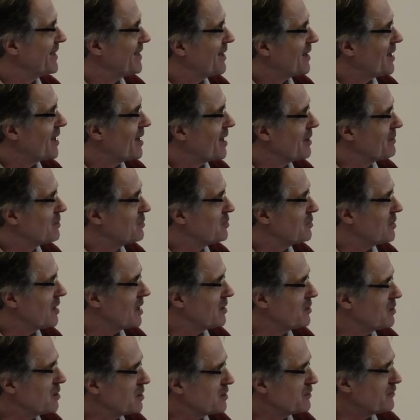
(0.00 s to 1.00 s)
harm to
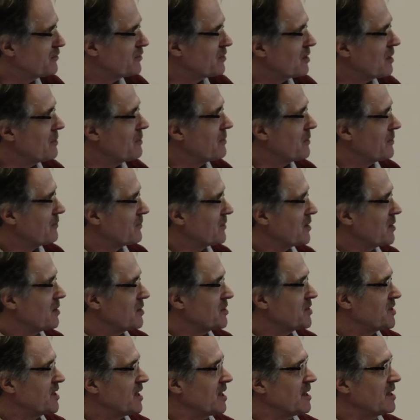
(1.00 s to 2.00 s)
others from a
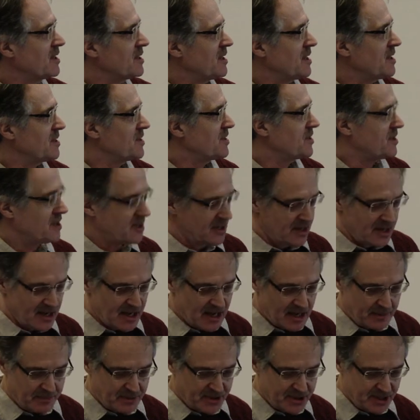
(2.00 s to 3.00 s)
sickness
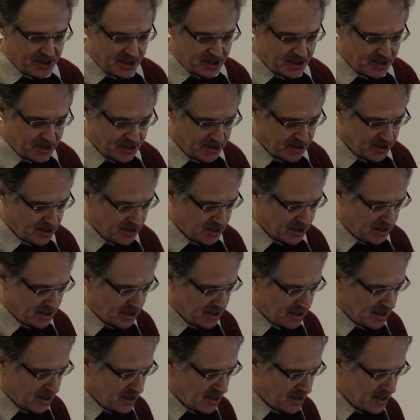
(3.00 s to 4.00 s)
absence
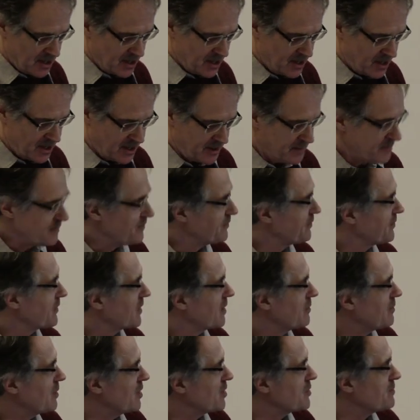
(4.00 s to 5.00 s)

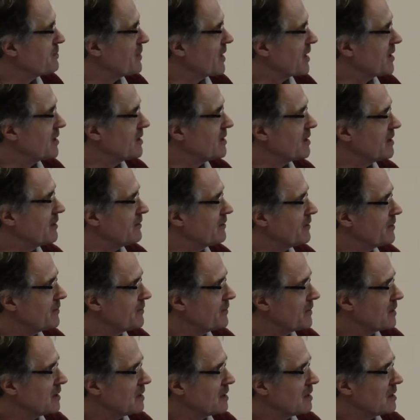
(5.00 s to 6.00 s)
perspective.
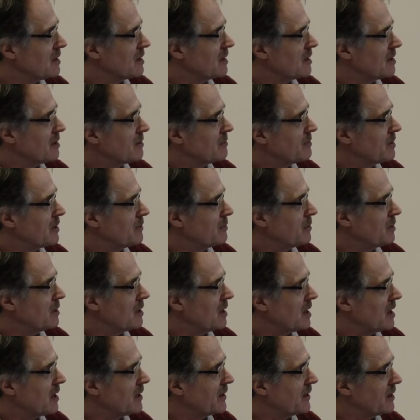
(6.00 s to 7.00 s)
People
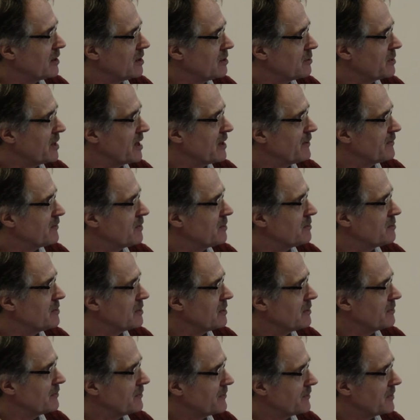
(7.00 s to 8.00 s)
are away from
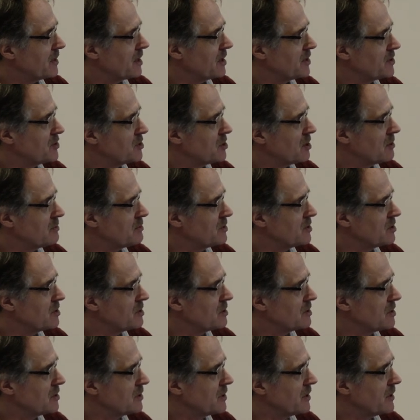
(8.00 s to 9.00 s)
their
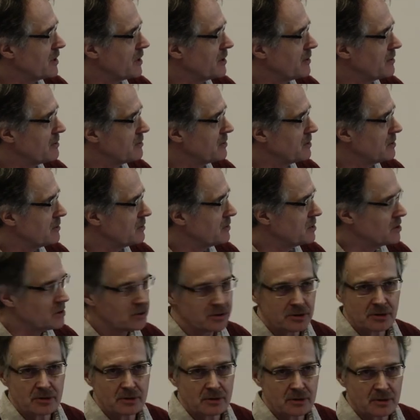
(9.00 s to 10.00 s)
jobs
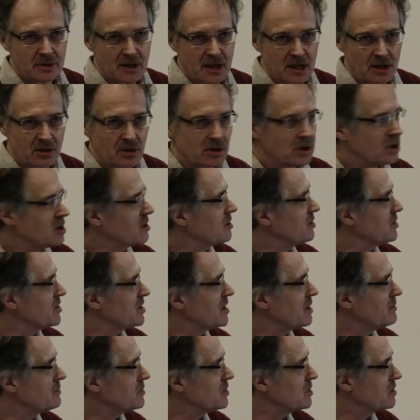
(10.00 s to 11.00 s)
due to alcohol
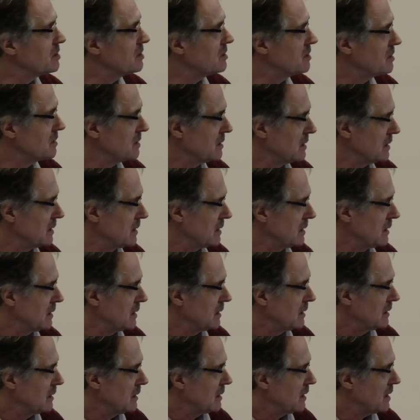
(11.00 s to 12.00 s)
consumption.
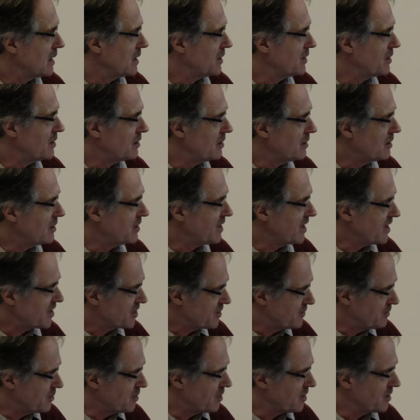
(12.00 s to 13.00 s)
And the
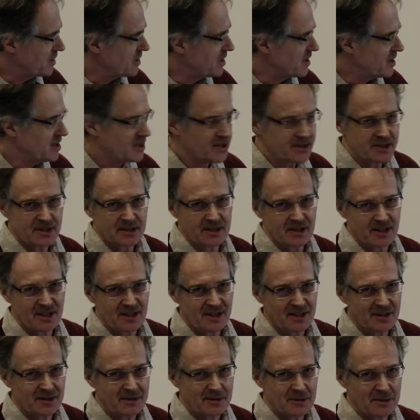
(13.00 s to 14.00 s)
next point is
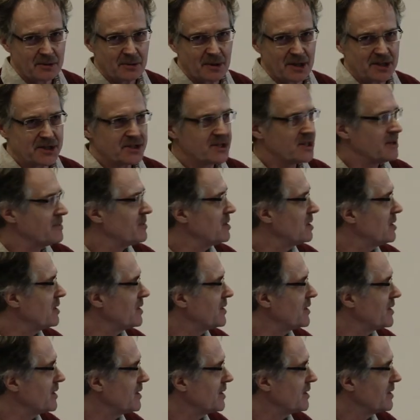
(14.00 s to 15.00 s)
quite
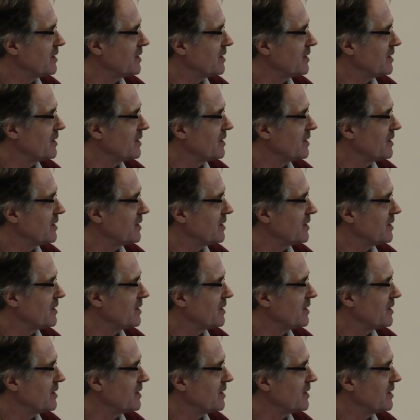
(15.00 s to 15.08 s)
similar.